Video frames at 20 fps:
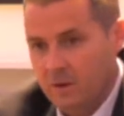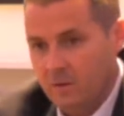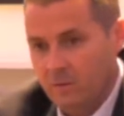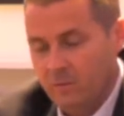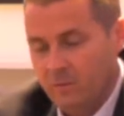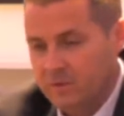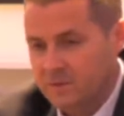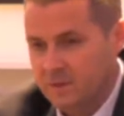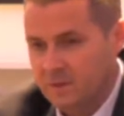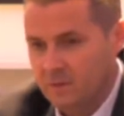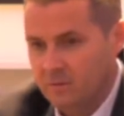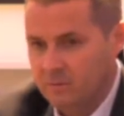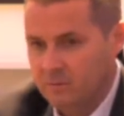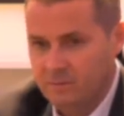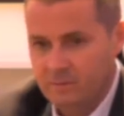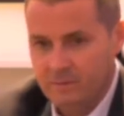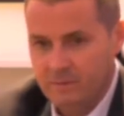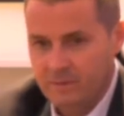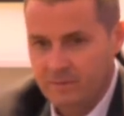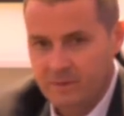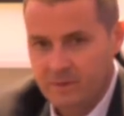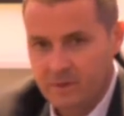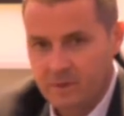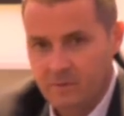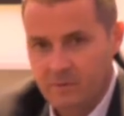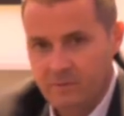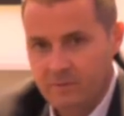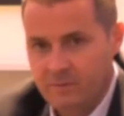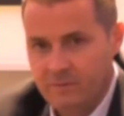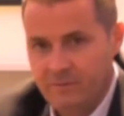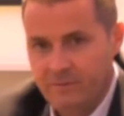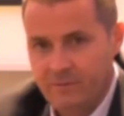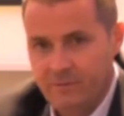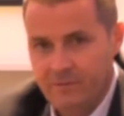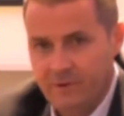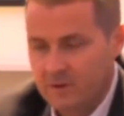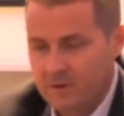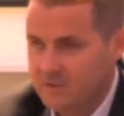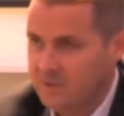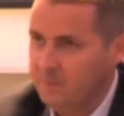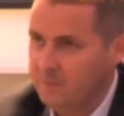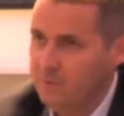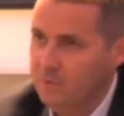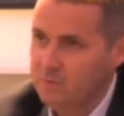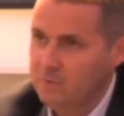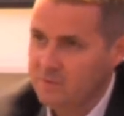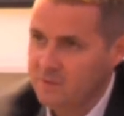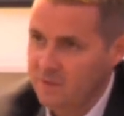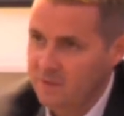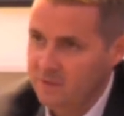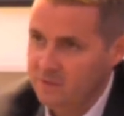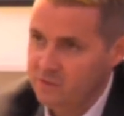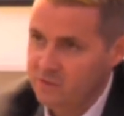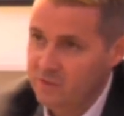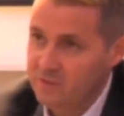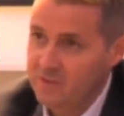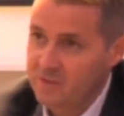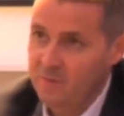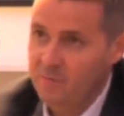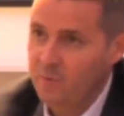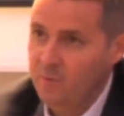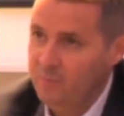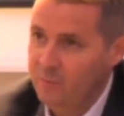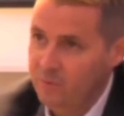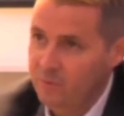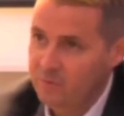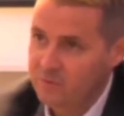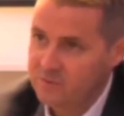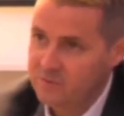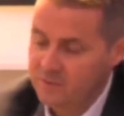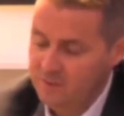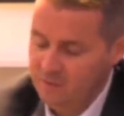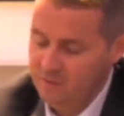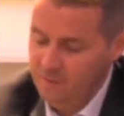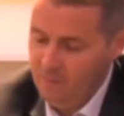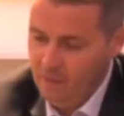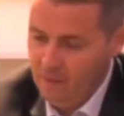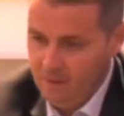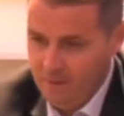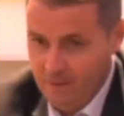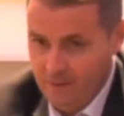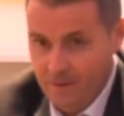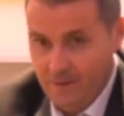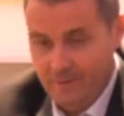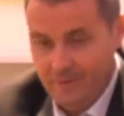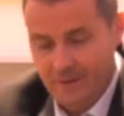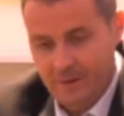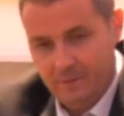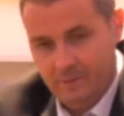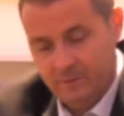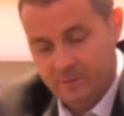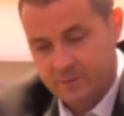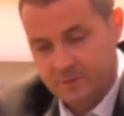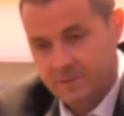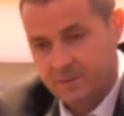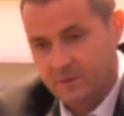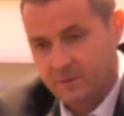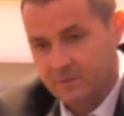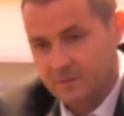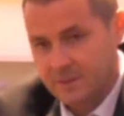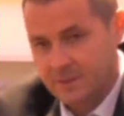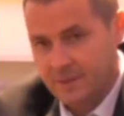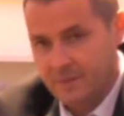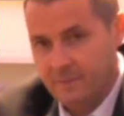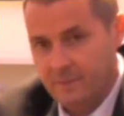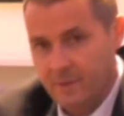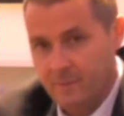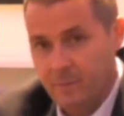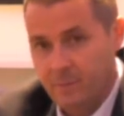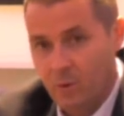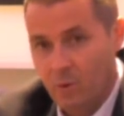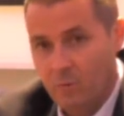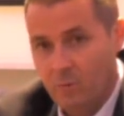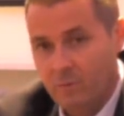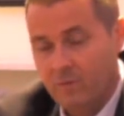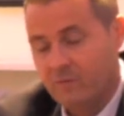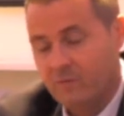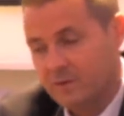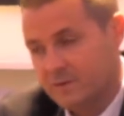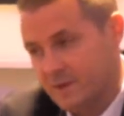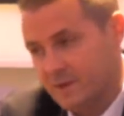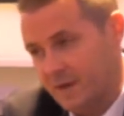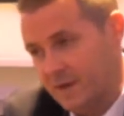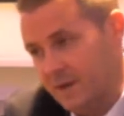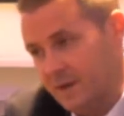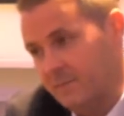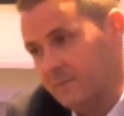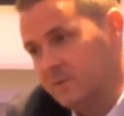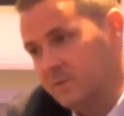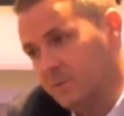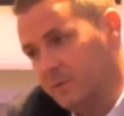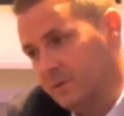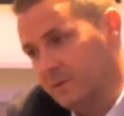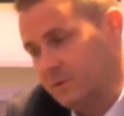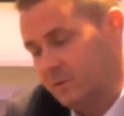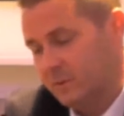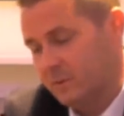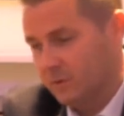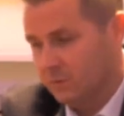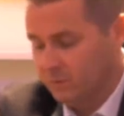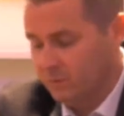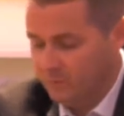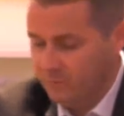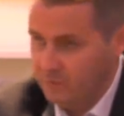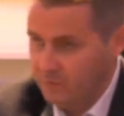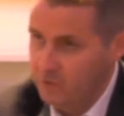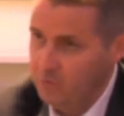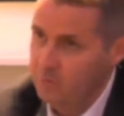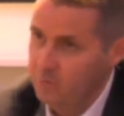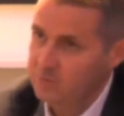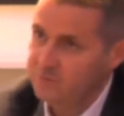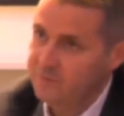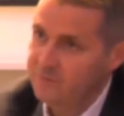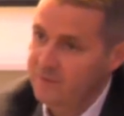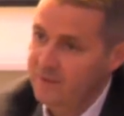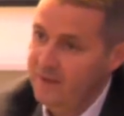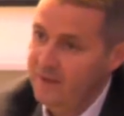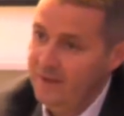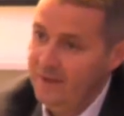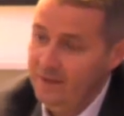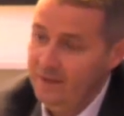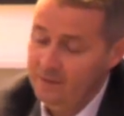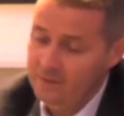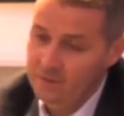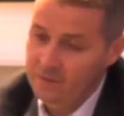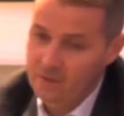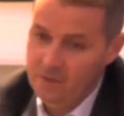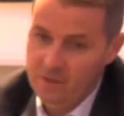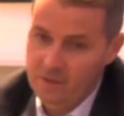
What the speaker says: We sold, I think, over 30 boards last year, double boards. So that was obviously important. We've retained them, so we're doing all the renewals for that and